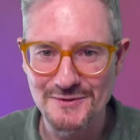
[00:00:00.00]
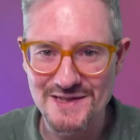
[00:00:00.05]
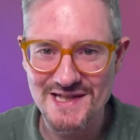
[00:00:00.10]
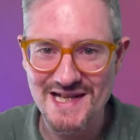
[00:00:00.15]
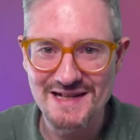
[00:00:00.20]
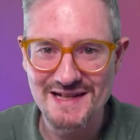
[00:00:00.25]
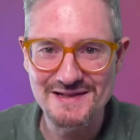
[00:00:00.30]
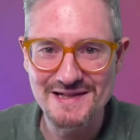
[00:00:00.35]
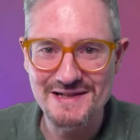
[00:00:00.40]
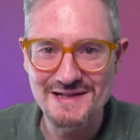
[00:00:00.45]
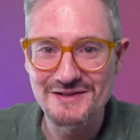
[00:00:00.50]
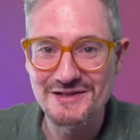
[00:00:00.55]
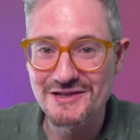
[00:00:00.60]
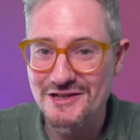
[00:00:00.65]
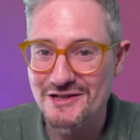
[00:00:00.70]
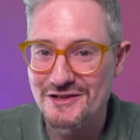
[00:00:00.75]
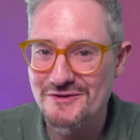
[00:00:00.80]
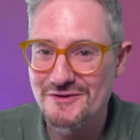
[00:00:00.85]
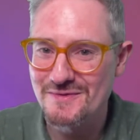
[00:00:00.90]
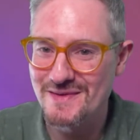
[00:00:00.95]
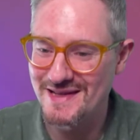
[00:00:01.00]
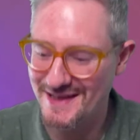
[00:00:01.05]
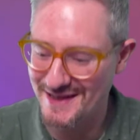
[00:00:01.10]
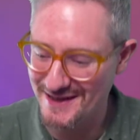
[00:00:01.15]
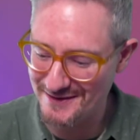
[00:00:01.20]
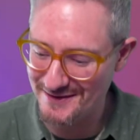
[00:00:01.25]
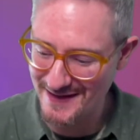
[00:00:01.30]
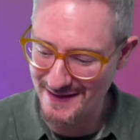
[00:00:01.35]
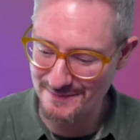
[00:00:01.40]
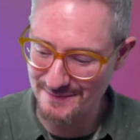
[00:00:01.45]
was how do you shoot with
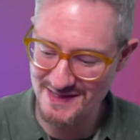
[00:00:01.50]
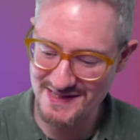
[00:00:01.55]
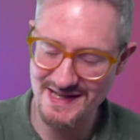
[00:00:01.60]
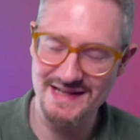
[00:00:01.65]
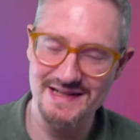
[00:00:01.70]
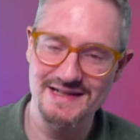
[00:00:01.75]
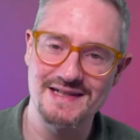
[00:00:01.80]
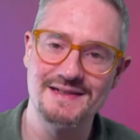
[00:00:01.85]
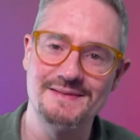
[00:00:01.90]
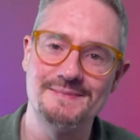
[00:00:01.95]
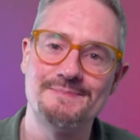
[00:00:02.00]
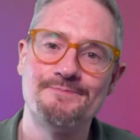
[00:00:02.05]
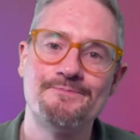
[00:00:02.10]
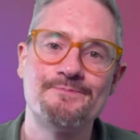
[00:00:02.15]
CueCam Presenter.